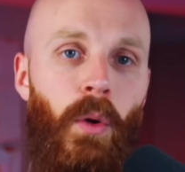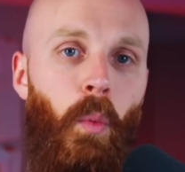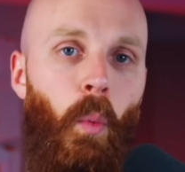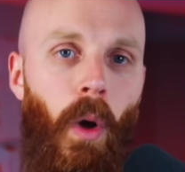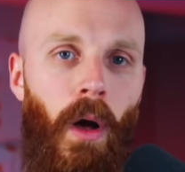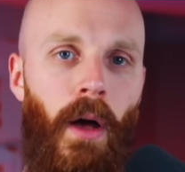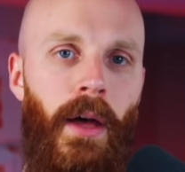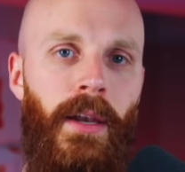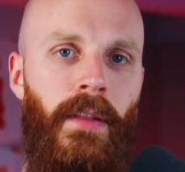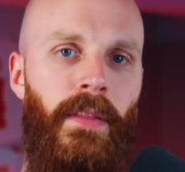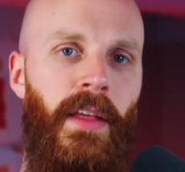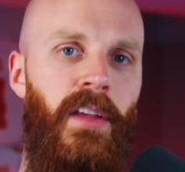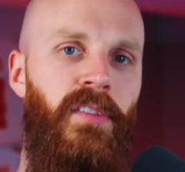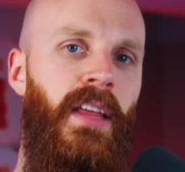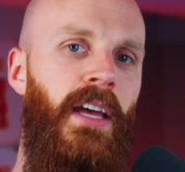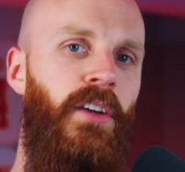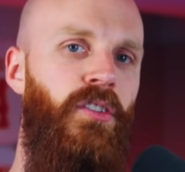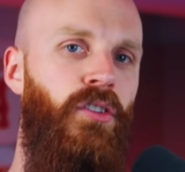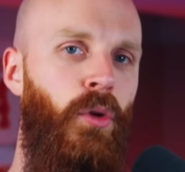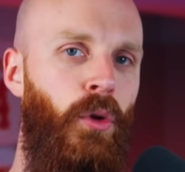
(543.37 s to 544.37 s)
1 unless
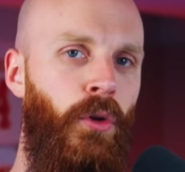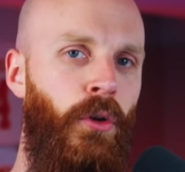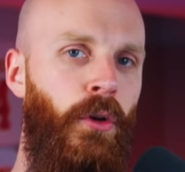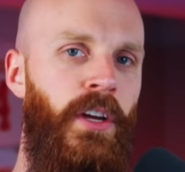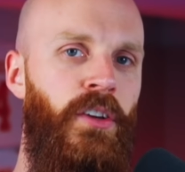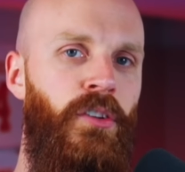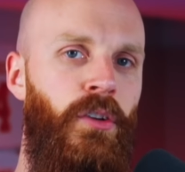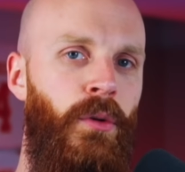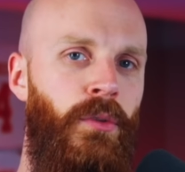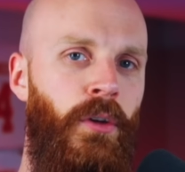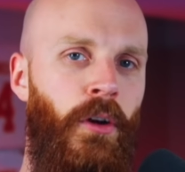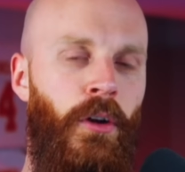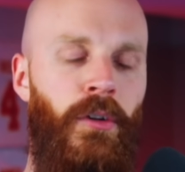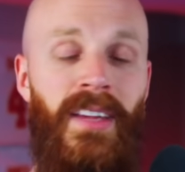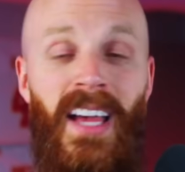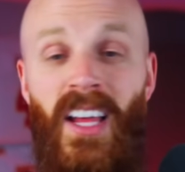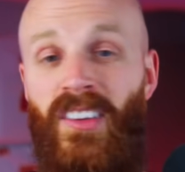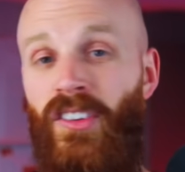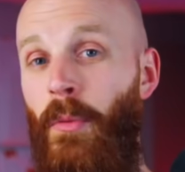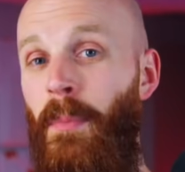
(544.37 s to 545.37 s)
that shoulder issue
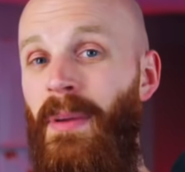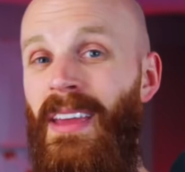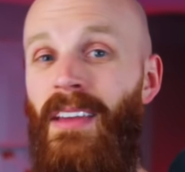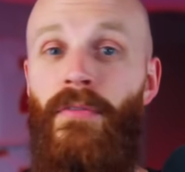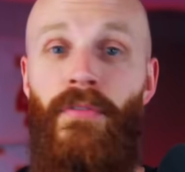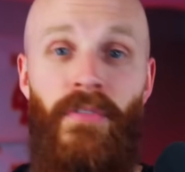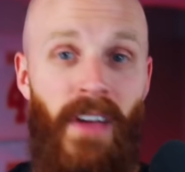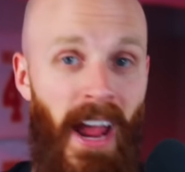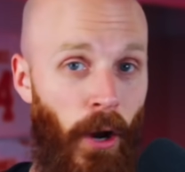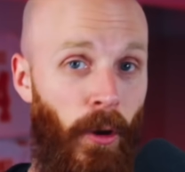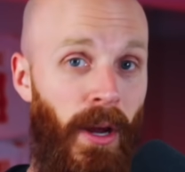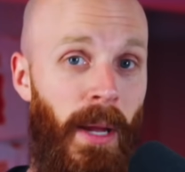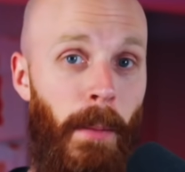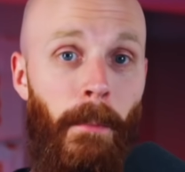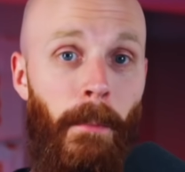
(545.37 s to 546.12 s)
turns out to be very